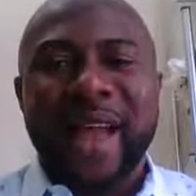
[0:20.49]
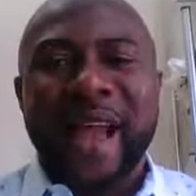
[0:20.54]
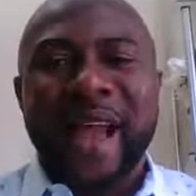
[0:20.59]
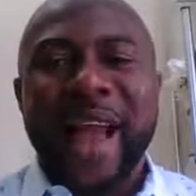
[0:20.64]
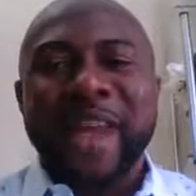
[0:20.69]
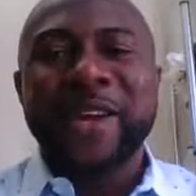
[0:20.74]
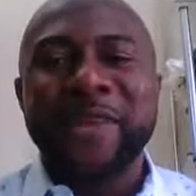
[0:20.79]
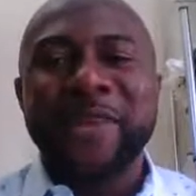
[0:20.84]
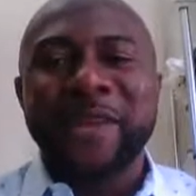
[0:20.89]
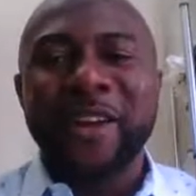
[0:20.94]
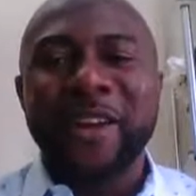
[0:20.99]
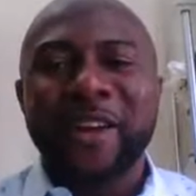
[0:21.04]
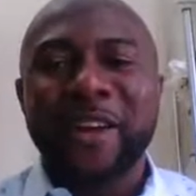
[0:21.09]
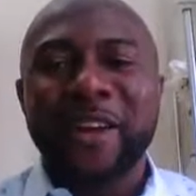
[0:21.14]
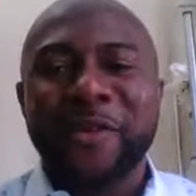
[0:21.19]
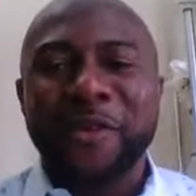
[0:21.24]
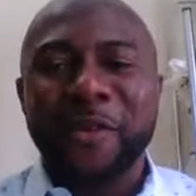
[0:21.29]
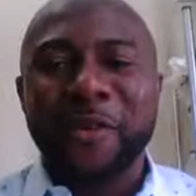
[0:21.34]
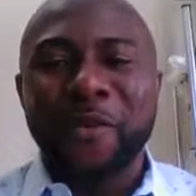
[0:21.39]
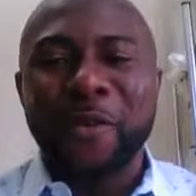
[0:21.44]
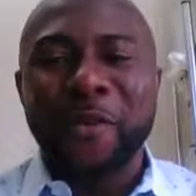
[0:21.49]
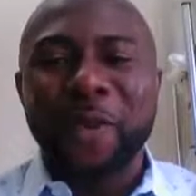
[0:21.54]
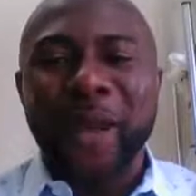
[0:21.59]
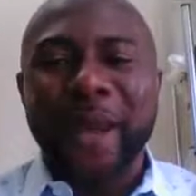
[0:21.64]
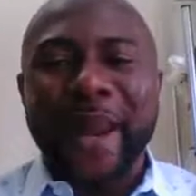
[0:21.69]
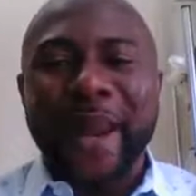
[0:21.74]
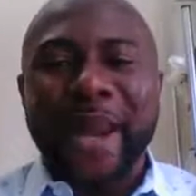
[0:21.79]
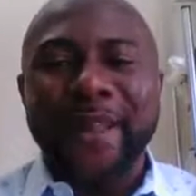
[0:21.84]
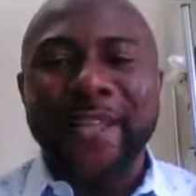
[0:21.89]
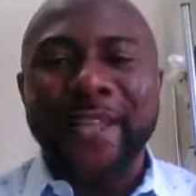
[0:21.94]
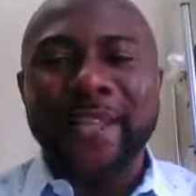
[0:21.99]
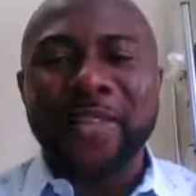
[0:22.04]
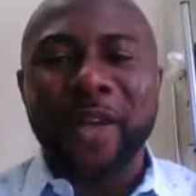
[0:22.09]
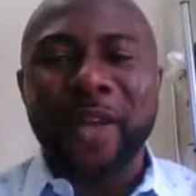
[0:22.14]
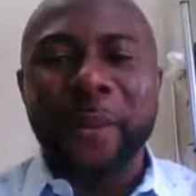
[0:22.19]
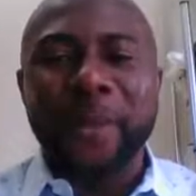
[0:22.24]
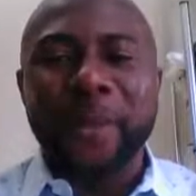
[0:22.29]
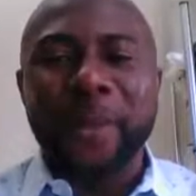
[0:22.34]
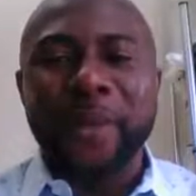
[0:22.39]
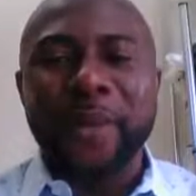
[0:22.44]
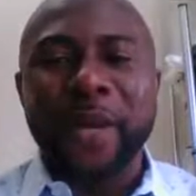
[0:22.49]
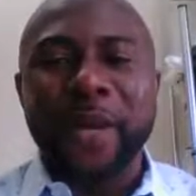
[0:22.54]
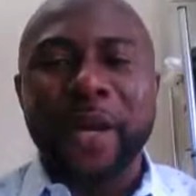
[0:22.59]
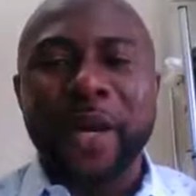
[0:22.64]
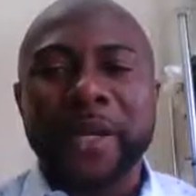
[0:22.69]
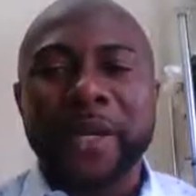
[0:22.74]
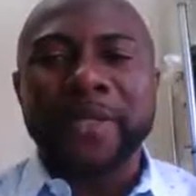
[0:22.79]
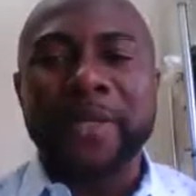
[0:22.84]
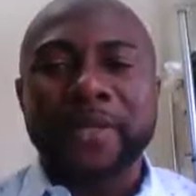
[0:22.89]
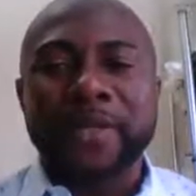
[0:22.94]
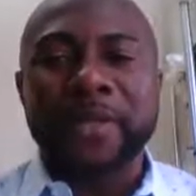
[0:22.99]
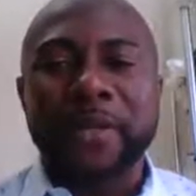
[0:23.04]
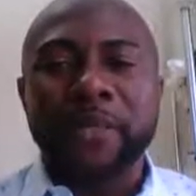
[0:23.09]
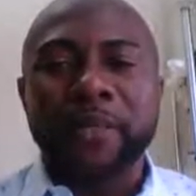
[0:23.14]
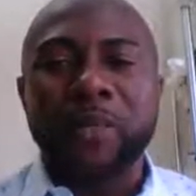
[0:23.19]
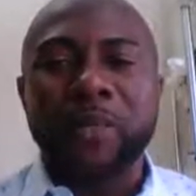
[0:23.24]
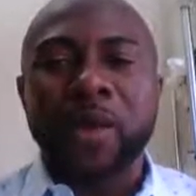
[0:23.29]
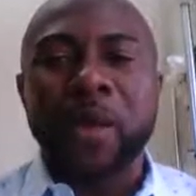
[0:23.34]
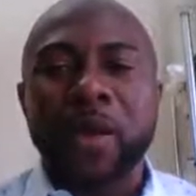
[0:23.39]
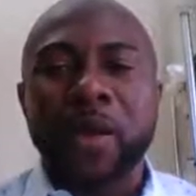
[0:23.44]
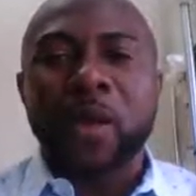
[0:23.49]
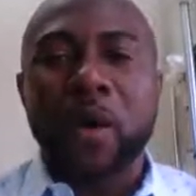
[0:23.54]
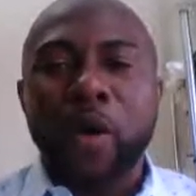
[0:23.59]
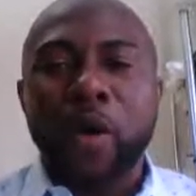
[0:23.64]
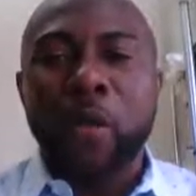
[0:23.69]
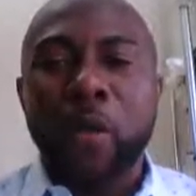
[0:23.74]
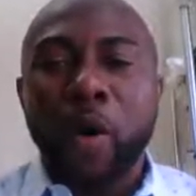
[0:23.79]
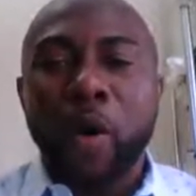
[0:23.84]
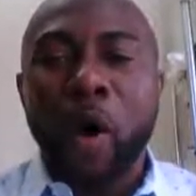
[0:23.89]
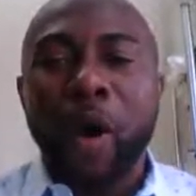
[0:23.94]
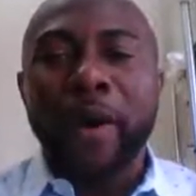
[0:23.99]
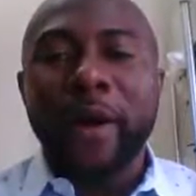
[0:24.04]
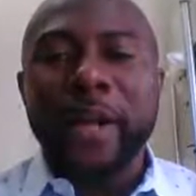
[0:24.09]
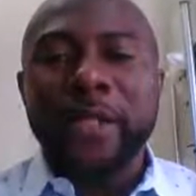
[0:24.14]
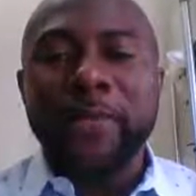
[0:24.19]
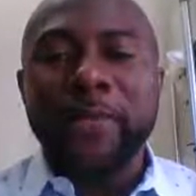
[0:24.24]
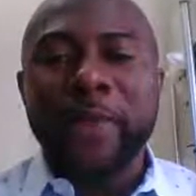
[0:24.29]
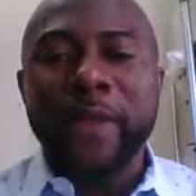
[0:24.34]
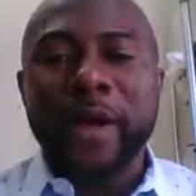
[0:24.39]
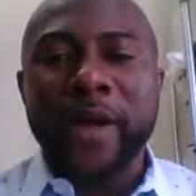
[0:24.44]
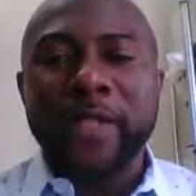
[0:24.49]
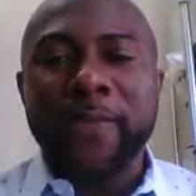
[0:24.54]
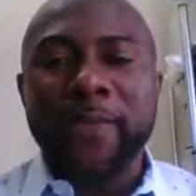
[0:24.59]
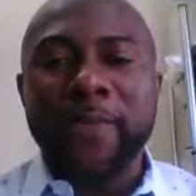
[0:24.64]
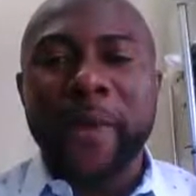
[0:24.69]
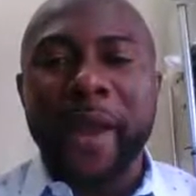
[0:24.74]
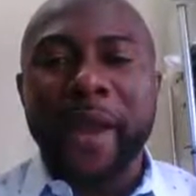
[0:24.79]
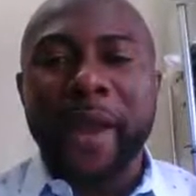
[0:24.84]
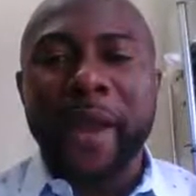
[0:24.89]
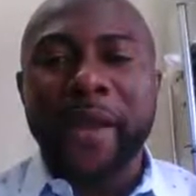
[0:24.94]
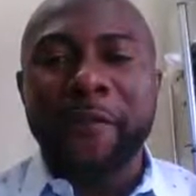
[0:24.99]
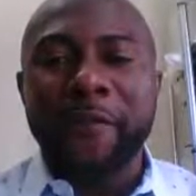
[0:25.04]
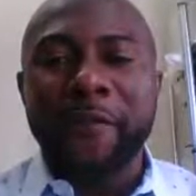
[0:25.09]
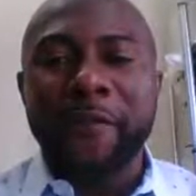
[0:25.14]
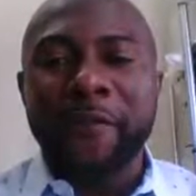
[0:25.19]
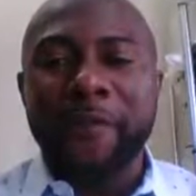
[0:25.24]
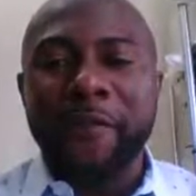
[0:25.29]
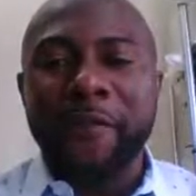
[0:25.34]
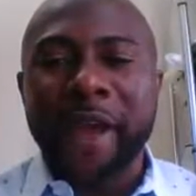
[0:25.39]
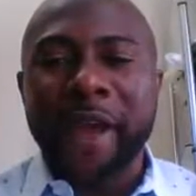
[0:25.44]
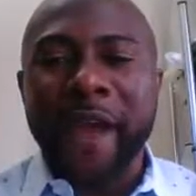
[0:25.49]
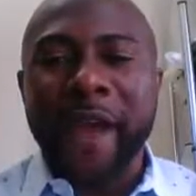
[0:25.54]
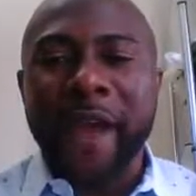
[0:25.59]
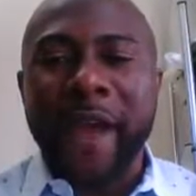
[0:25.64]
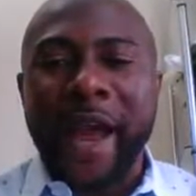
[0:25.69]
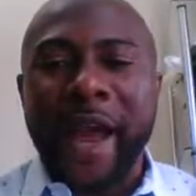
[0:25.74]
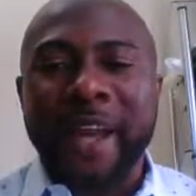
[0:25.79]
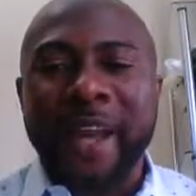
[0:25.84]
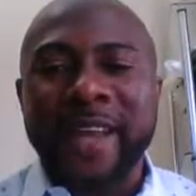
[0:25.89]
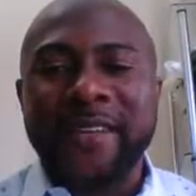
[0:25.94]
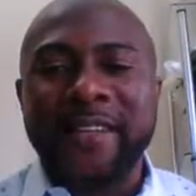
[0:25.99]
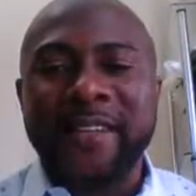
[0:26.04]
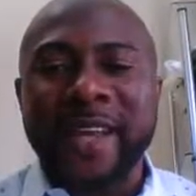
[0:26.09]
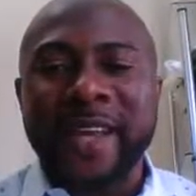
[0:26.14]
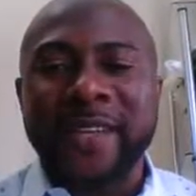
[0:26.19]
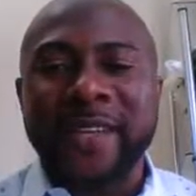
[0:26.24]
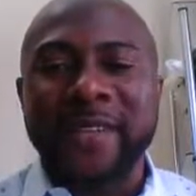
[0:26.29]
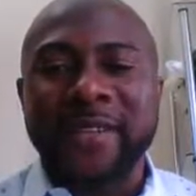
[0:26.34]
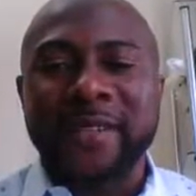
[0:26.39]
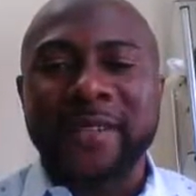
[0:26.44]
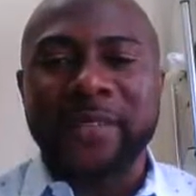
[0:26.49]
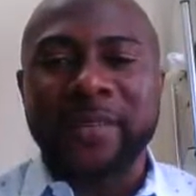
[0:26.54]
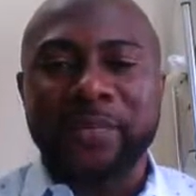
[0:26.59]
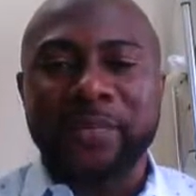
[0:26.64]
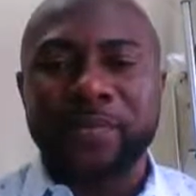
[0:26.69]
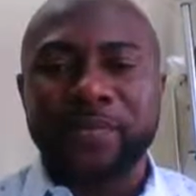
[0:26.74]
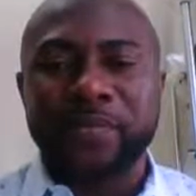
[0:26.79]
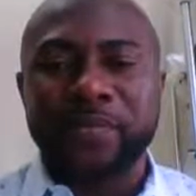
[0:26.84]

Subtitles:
I know a lot of you will like this topic because we all experience pain, fear, and anxiety.